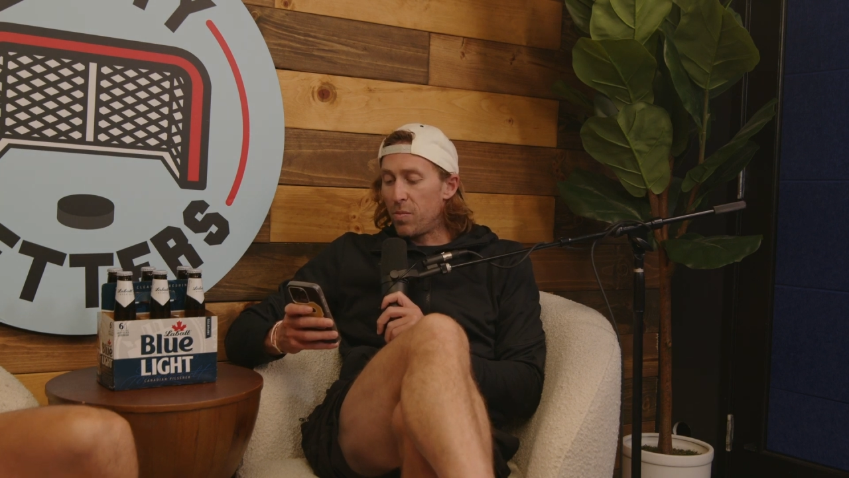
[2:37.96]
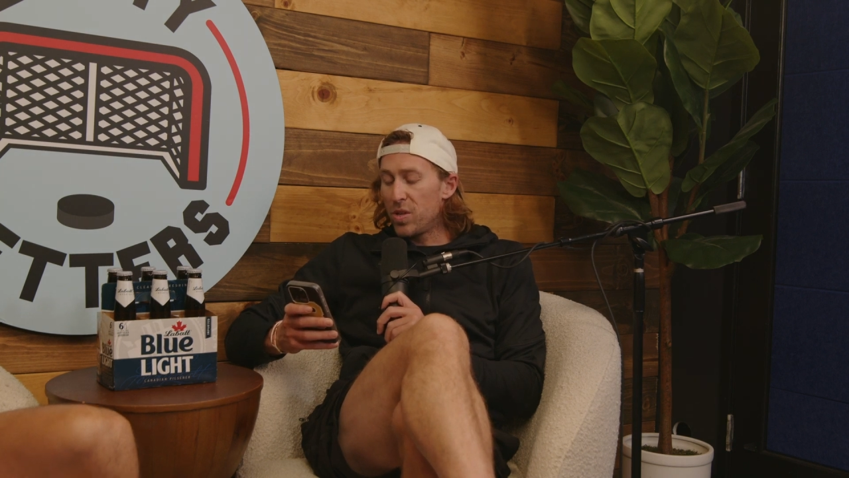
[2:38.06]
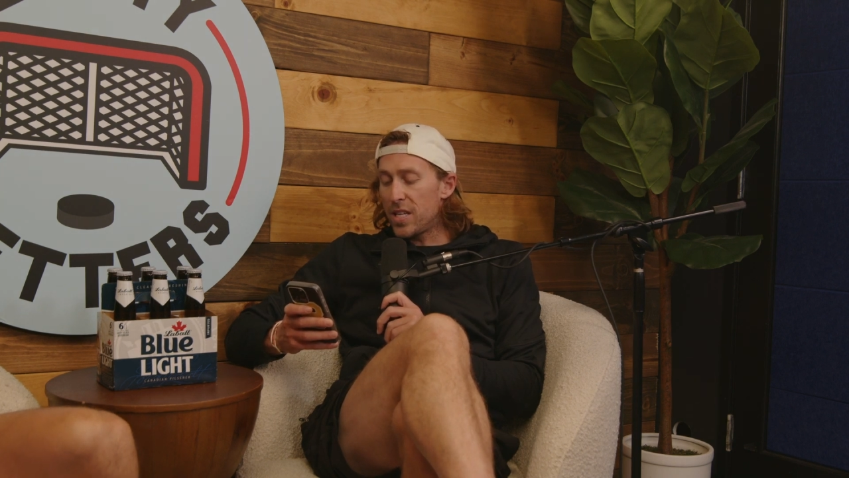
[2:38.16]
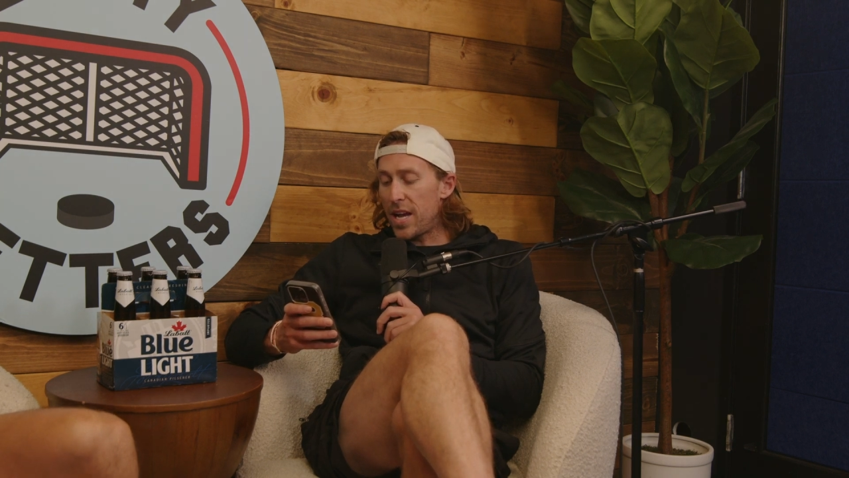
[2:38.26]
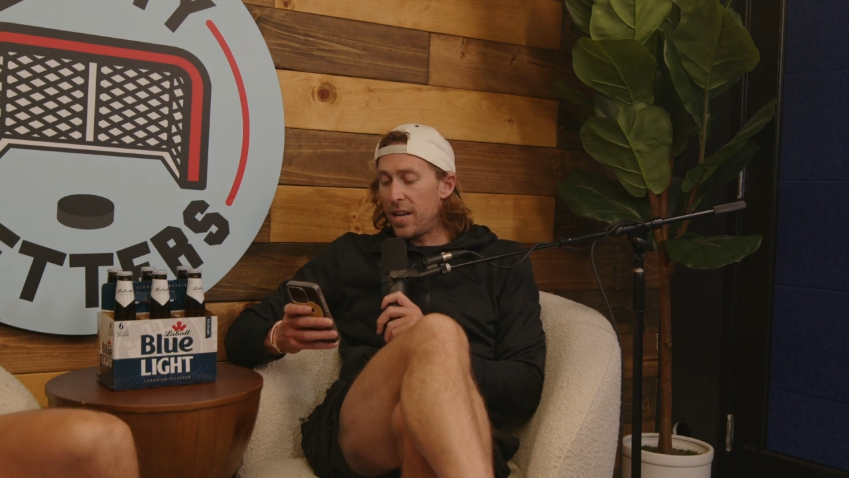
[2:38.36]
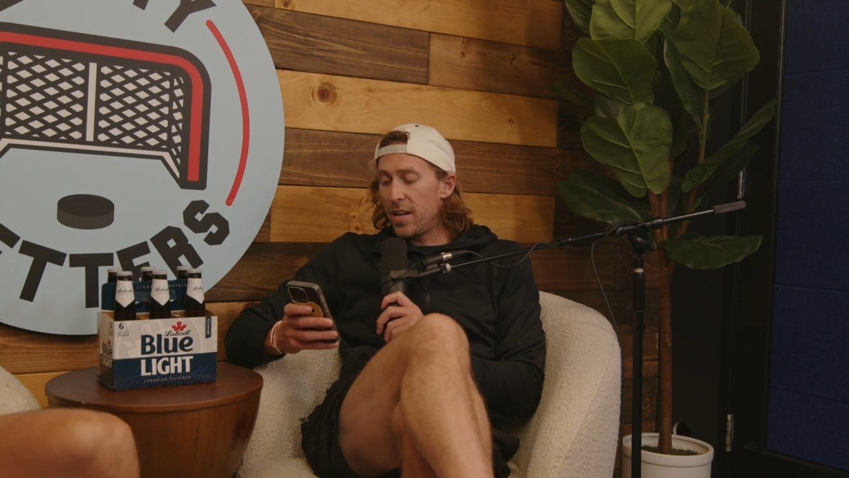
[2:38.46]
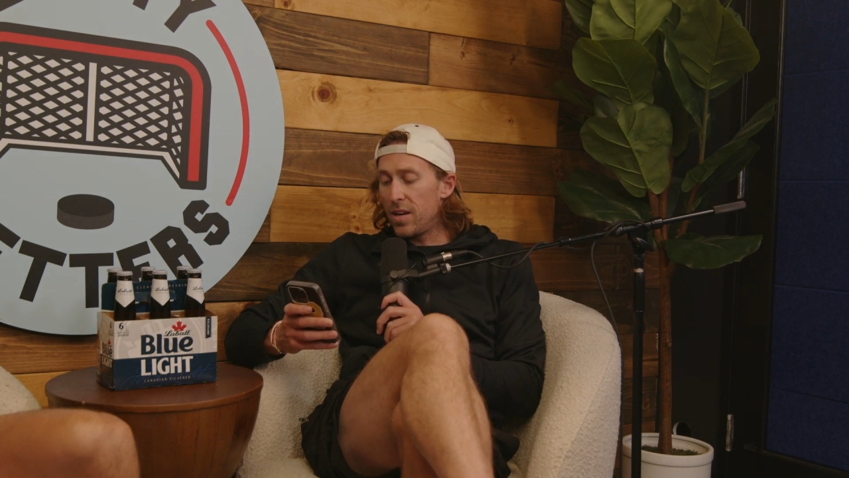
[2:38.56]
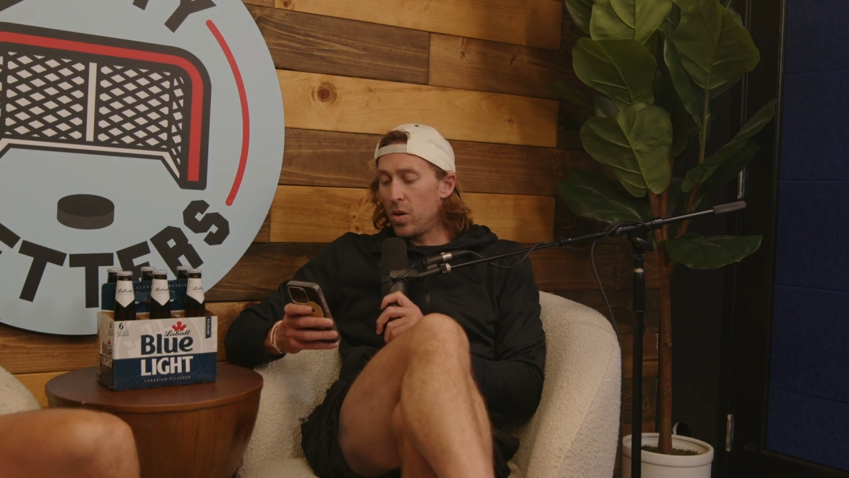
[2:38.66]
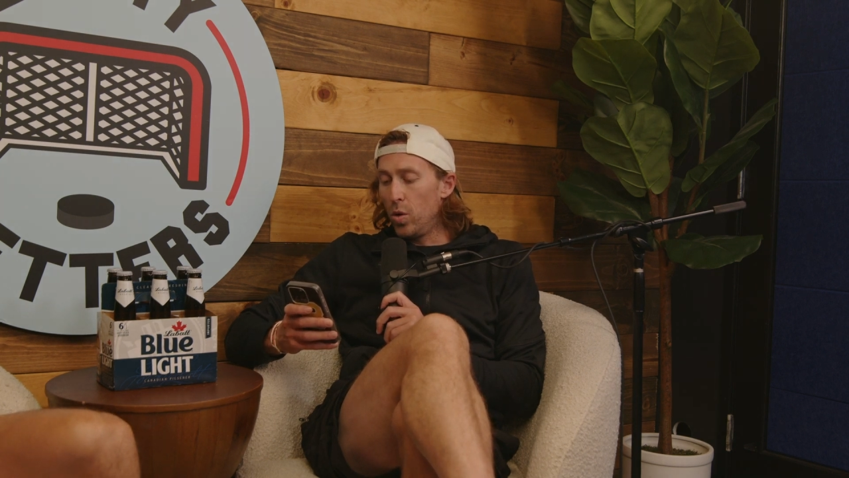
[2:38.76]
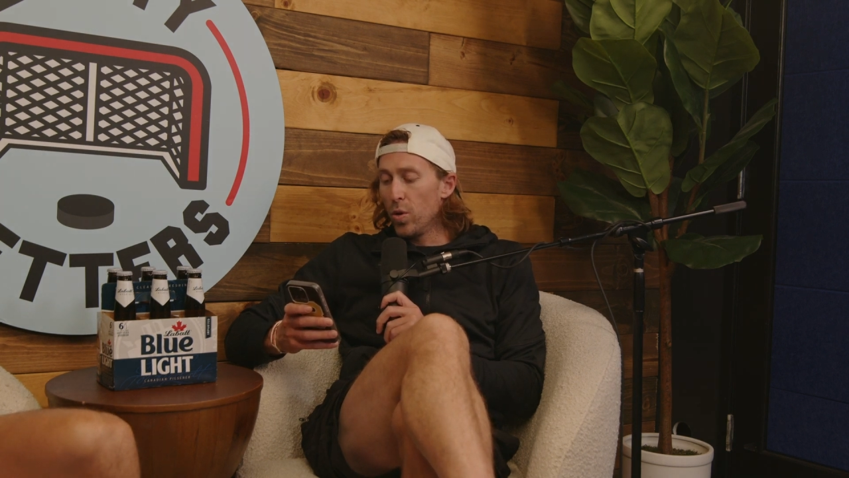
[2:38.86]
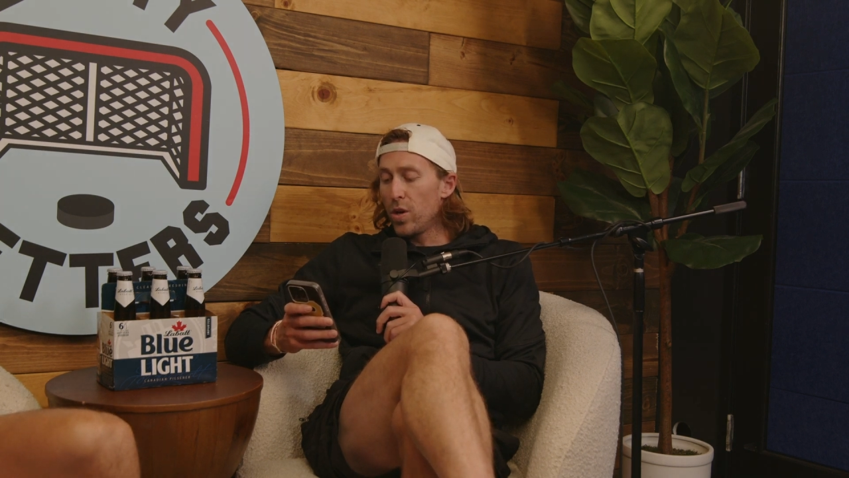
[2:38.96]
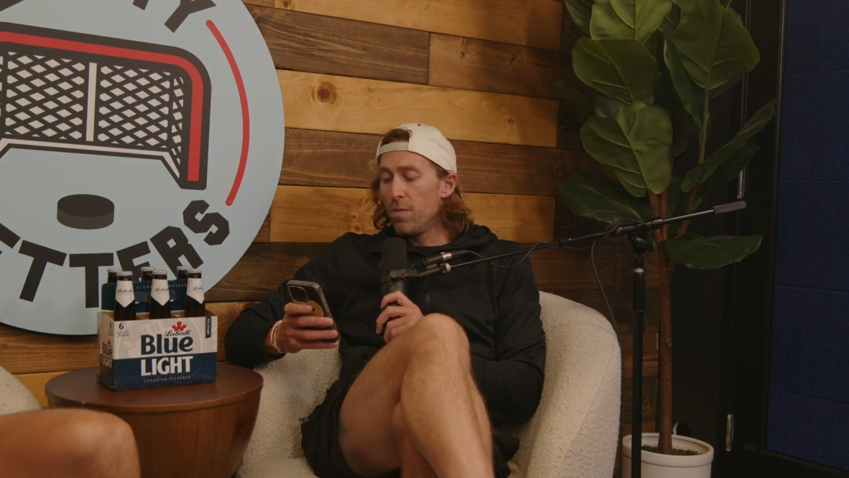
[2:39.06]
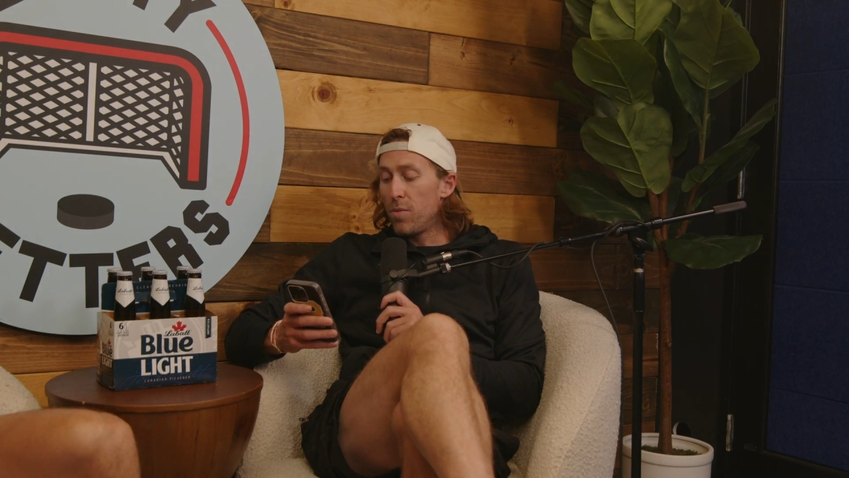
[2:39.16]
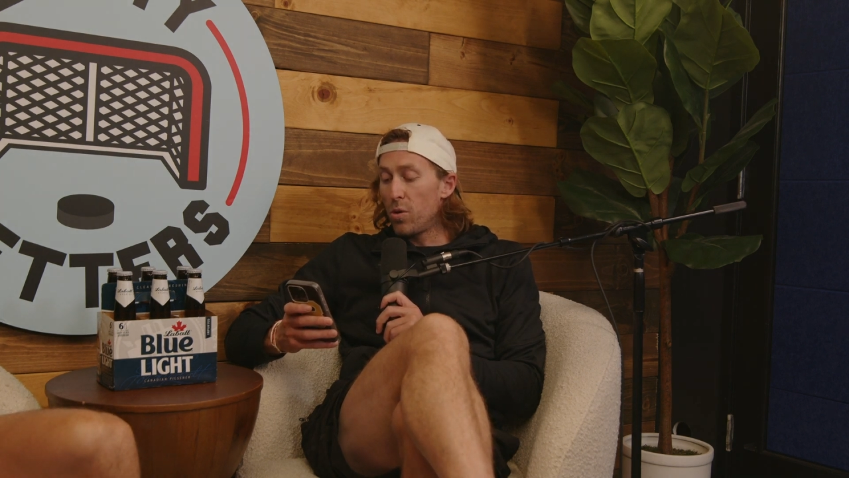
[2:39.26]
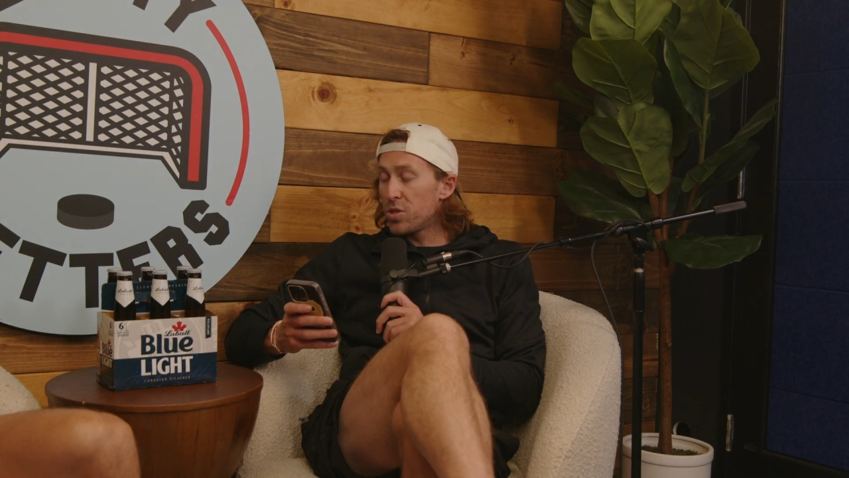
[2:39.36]
Someone said, who were
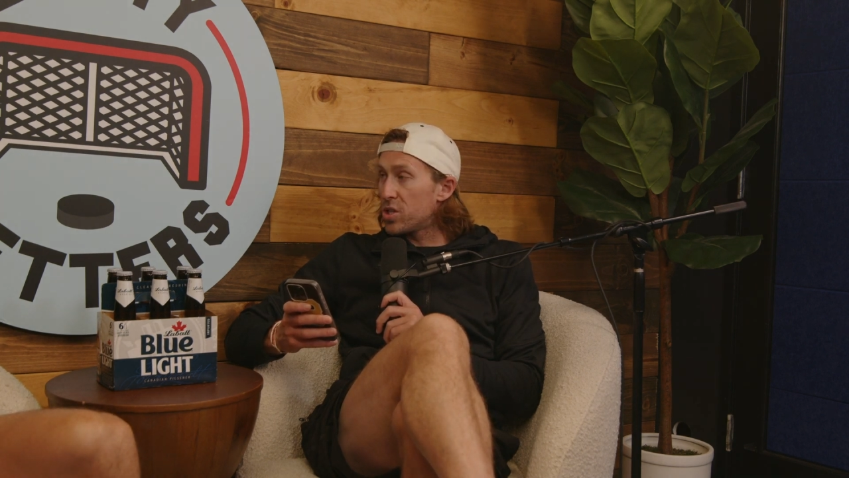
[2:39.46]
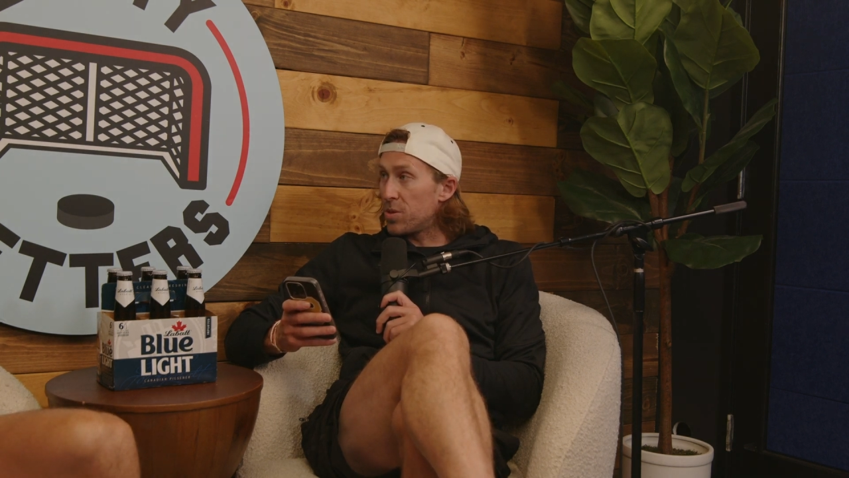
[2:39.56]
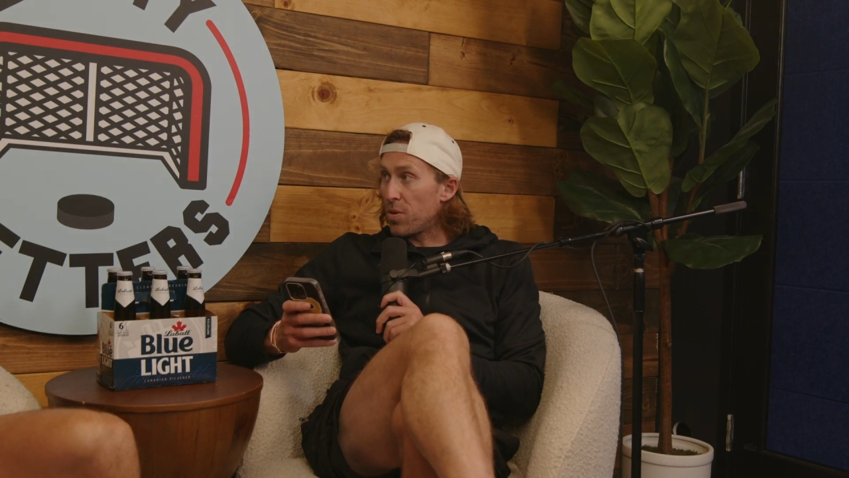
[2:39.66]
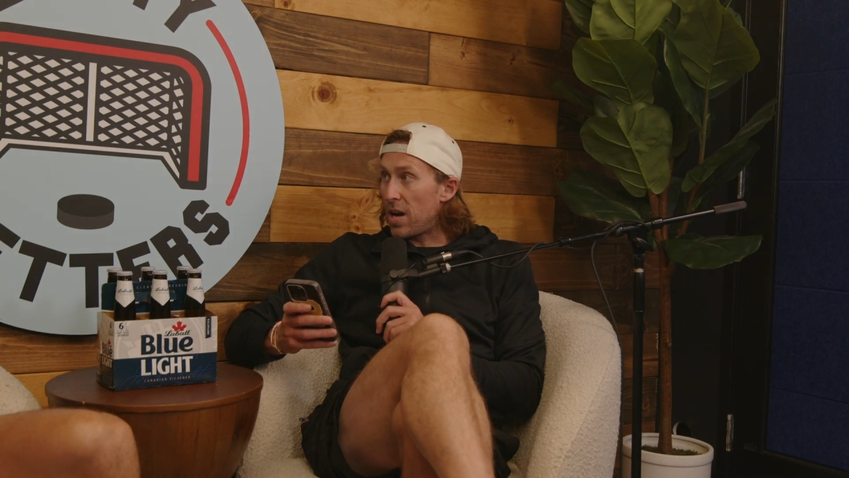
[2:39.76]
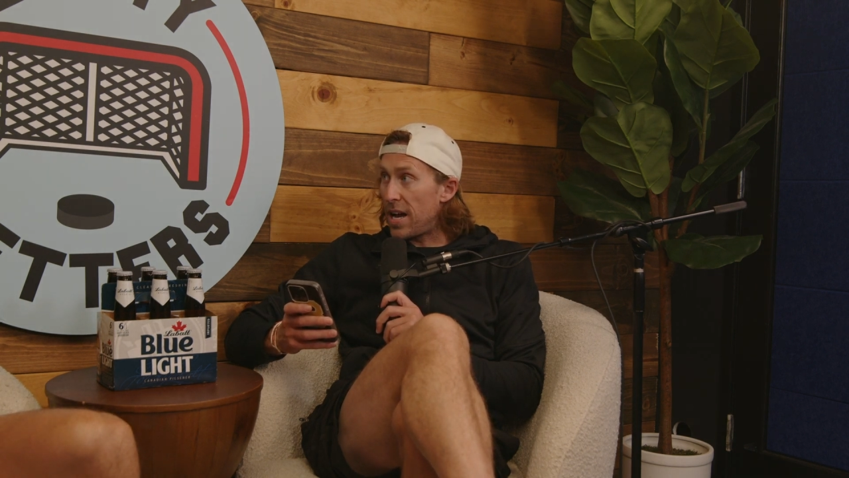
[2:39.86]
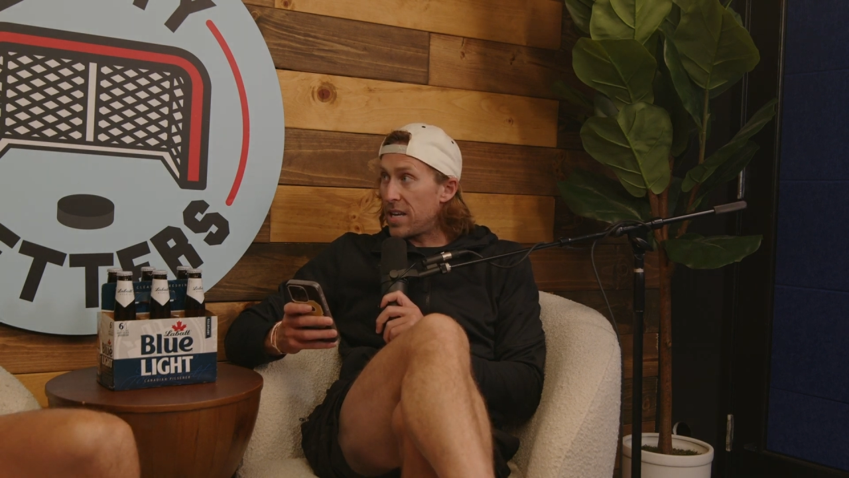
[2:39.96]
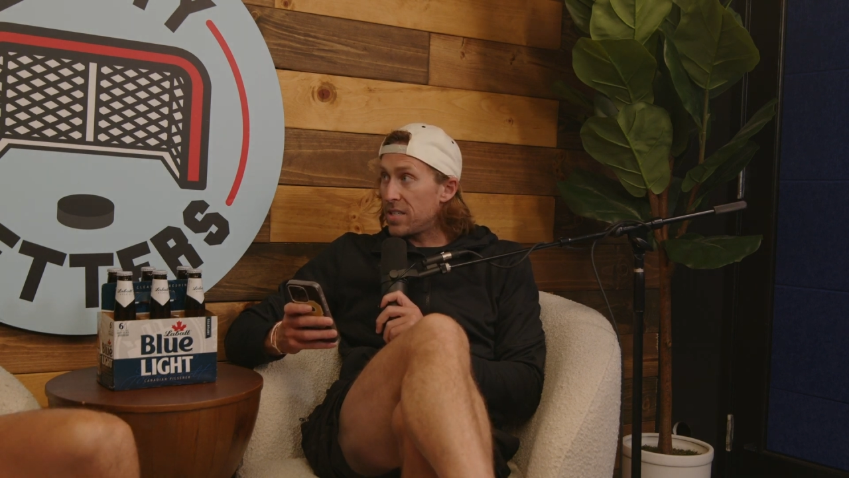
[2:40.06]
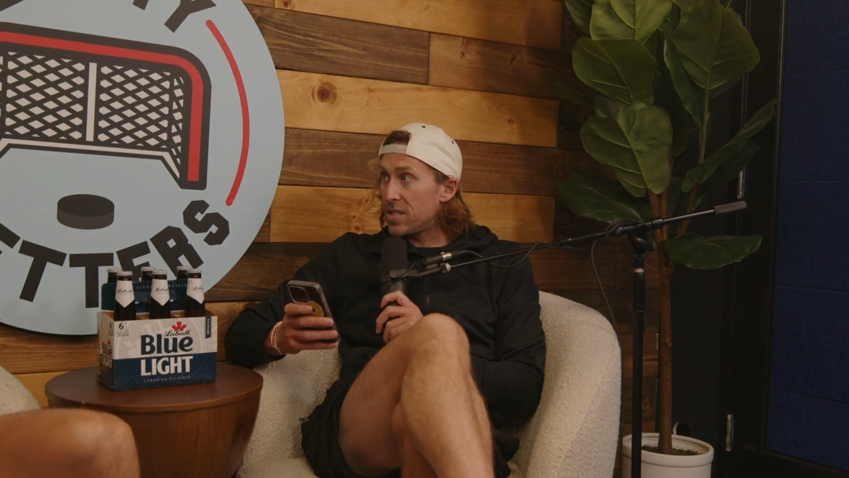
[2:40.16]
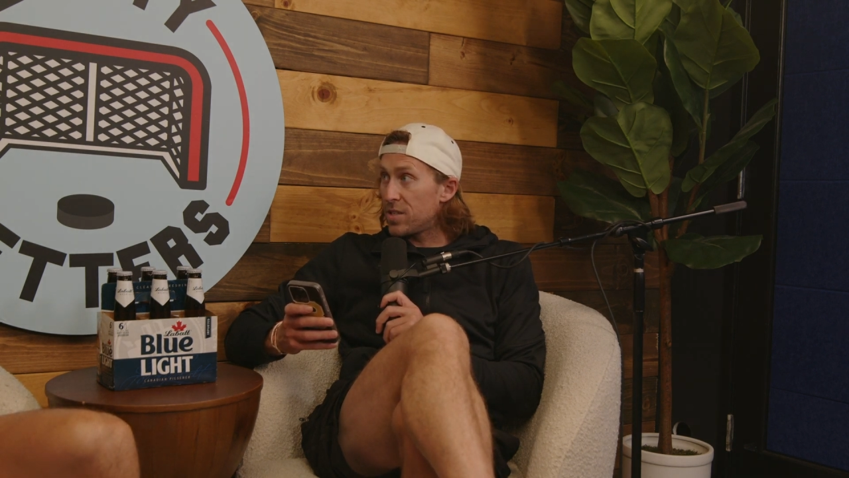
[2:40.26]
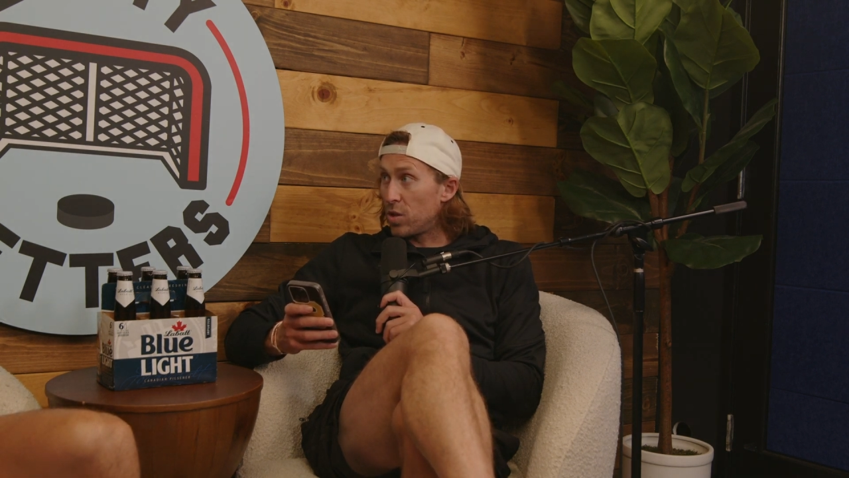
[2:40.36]
you most surprised